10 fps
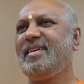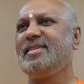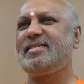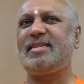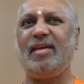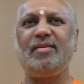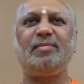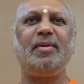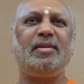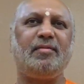Stay
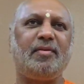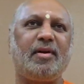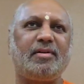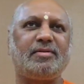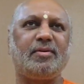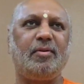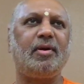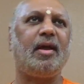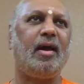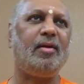with me in the forest.
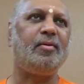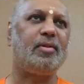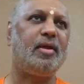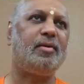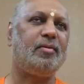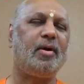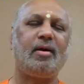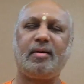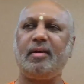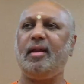Okay, I know that you
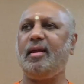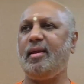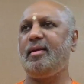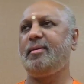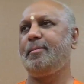are really